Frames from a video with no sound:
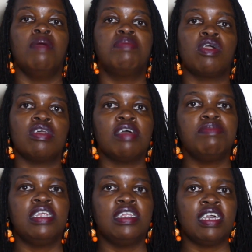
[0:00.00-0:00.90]
Because I've
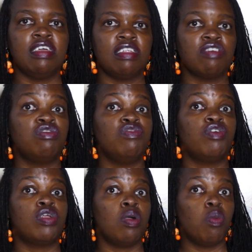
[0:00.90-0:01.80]
been in the industry
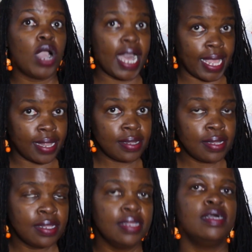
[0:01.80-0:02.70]
for a while,
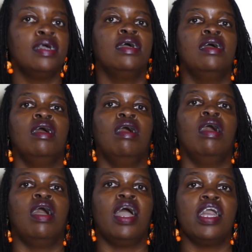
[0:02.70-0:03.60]

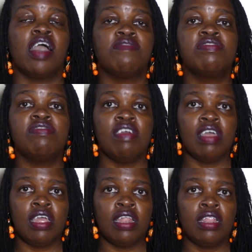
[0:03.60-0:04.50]
I have
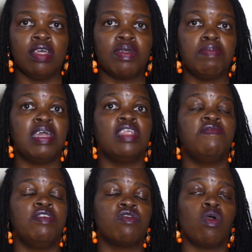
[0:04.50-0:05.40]
seen the
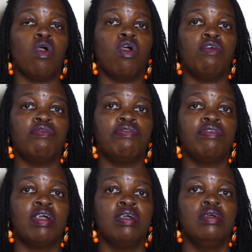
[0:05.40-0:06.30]
benefits of
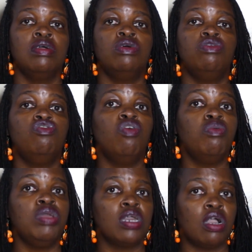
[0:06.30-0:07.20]

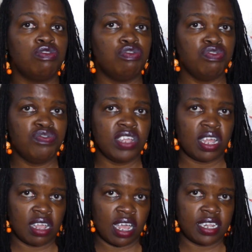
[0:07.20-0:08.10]
knowing how to do
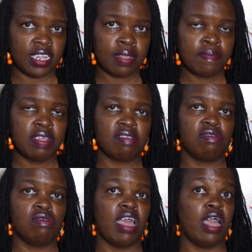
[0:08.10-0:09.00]
freehand cutting.
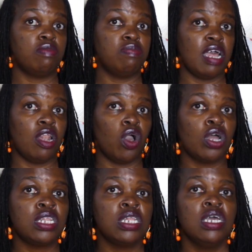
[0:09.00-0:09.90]
It's helped me a
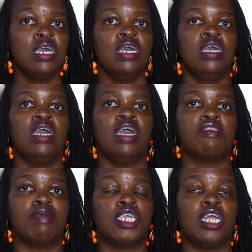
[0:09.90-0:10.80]
lot,
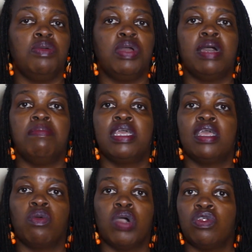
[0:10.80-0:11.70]
especially when I'm
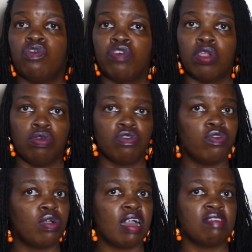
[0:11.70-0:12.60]
making one-off clothes
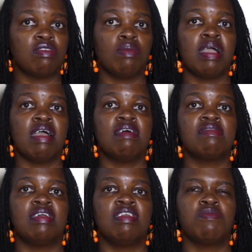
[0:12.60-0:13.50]
for
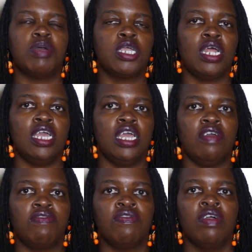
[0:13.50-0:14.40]
customers, and especially if